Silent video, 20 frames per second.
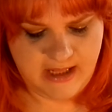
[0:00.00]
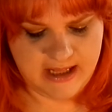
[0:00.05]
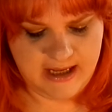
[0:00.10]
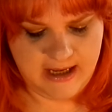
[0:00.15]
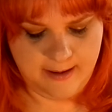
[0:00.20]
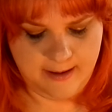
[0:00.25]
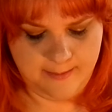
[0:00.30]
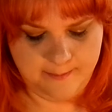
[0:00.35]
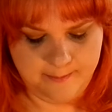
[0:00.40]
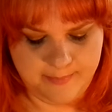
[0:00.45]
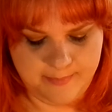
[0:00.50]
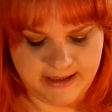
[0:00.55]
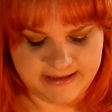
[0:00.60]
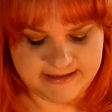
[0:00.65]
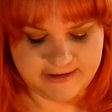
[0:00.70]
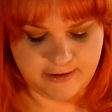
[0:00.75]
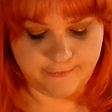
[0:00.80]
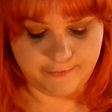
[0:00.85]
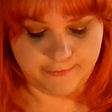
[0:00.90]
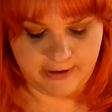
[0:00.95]
But
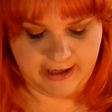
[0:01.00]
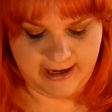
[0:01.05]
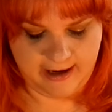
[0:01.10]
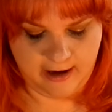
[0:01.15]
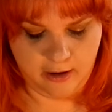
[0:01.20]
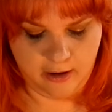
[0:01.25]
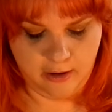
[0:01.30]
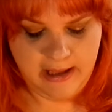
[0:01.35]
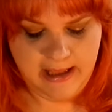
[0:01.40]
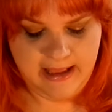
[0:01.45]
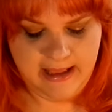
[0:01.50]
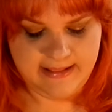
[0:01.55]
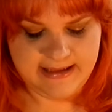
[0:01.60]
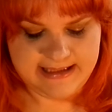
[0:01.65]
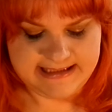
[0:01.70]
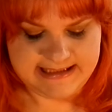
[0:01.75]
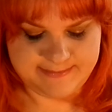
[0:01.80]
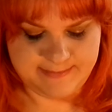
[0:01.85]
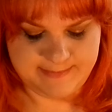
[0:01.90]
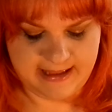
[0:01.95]
so for now,
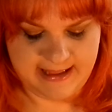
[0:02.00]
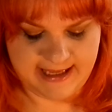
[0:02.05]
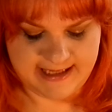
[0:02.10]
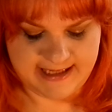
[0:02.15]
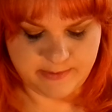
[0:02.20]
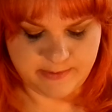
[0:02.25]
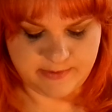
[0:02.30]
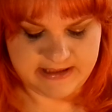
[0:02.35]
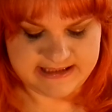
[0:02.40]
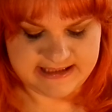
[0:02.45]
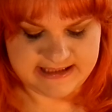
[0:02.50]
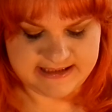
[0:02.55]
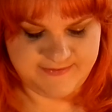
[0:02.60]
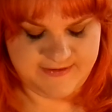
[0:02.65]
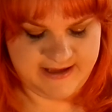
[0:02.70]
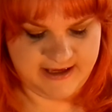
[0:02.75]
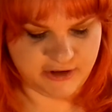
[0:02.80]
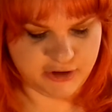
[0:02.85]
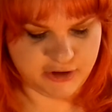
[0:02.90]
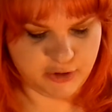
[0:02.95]
this is my last one. This is
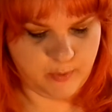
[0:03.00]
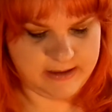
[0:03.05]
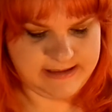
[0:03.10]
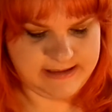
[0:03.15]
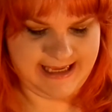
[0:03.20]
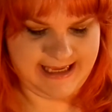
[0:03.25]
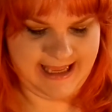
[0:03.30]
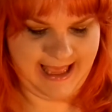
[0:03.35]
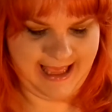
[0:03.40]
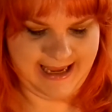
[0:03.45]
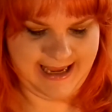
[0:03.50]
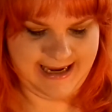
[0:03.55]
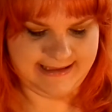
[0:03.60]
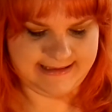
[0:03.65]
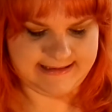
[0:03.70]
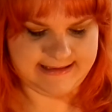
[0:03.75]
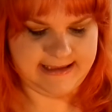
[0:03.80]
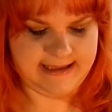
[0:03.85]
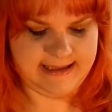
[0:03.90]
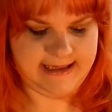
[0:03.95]

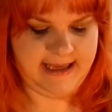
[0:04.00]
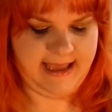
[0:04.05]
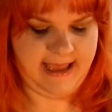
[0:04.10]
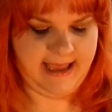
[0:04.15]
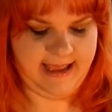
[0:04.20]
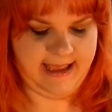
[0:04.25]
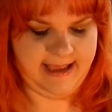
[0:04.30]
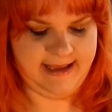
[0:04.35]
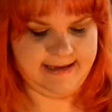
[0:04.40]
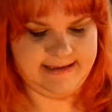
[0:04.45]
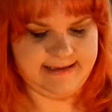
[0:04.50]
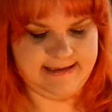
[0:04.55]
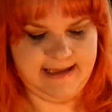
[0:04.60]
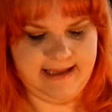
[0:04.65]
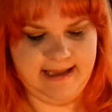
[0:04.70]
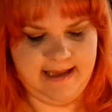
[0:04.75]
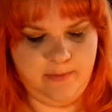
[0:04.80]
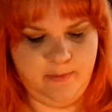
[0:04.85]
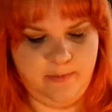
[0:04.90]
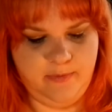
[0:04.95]
VL28, and
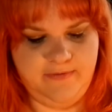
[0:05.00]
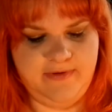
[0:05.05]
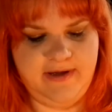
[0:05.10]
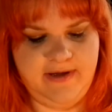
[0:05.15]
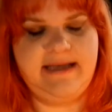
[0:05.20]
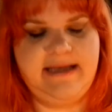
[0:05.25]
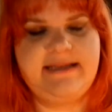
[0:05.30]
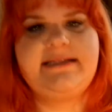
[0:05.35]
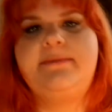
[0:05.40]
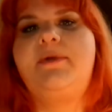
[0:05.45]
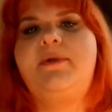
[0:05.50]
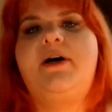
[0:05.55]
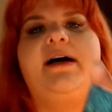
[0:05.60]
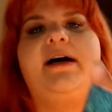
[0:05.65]
again, we've got some